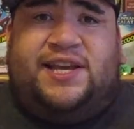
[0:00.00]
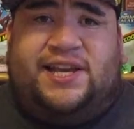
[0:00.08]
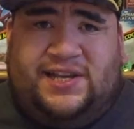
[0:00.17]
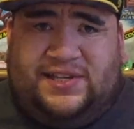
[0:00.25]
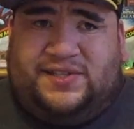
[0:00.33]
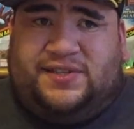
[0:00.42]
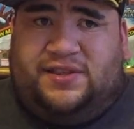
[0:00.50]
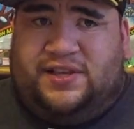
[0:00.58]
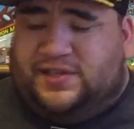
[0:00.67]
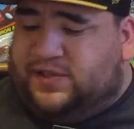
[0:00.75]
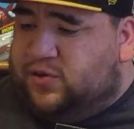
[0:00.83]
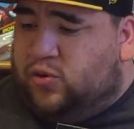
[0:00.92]
is
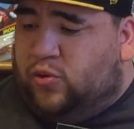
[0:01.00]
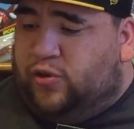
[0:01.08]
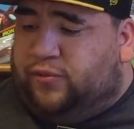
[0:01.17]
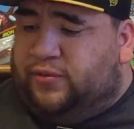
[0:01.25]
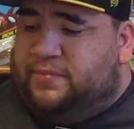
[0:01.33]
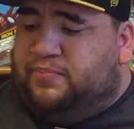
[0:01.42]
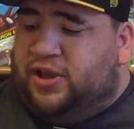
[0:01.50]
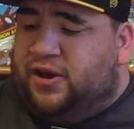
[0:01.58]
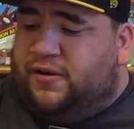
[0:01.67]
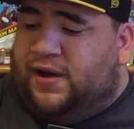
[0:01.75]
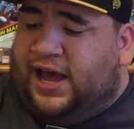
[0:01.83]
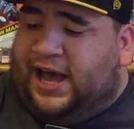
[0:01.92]
this cool
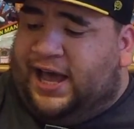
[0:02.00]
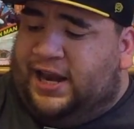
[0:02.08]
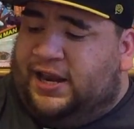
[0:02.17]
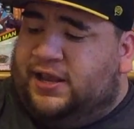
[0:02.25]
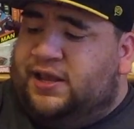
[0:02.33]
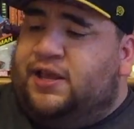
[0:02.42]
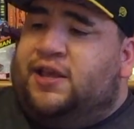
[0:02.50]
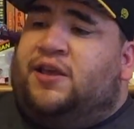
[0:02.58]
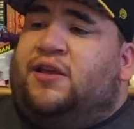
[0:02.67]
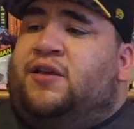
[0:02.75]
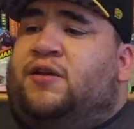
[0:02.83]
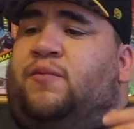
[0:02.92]
3PO hat.
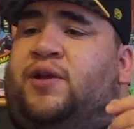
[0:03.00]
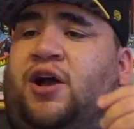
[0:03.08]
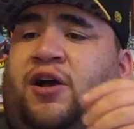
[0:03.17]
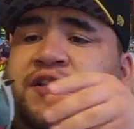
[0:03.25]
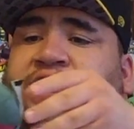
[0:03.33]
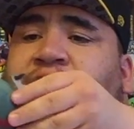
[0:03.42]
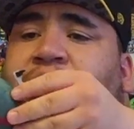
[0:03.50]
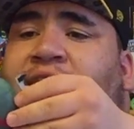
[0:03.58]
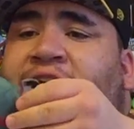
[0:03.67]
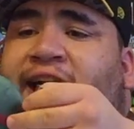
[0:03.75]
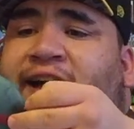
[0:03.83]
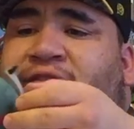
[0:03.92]
We also
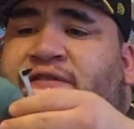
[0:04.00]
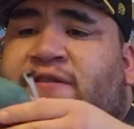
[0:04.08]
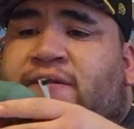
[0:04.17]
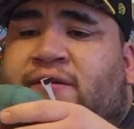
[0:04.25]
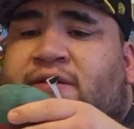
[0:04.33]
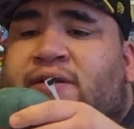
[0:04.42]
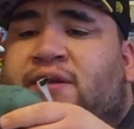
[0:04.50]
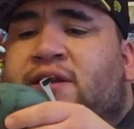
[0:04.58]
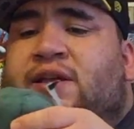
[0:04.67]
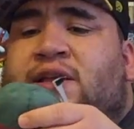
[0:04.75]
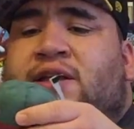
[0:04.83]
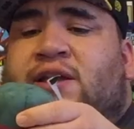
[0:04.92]
have
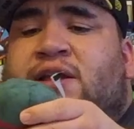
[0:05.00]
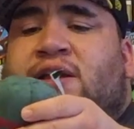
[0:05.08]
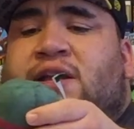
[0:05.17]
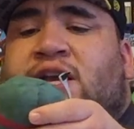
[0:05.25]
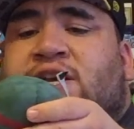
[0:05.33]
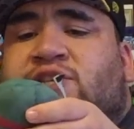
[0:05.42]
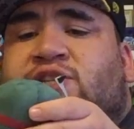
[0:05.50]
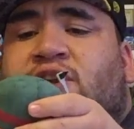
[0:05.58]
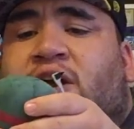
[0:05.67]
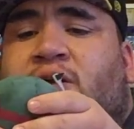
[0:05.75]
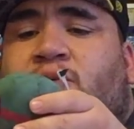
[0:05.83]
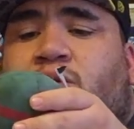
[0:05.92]
a
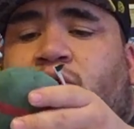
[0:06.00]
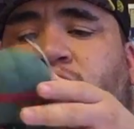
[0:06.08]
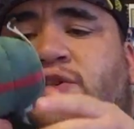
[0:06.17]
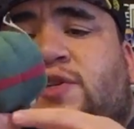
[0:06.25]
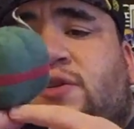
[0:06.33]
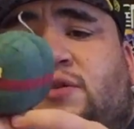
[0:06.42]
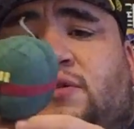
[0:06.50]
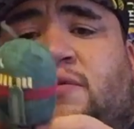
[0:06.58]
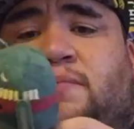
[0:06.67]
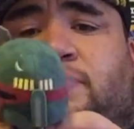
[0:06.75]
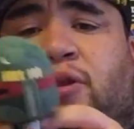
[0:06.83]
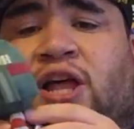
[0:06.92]
Star Wars
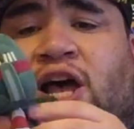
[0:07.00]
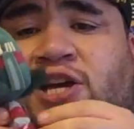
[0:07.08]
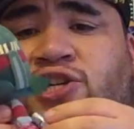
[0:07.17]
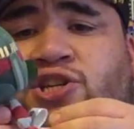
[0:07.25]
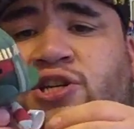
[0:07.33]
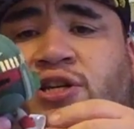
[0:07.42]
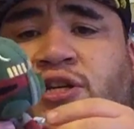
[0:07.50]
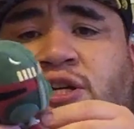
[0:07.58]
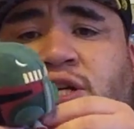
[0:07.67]
plush,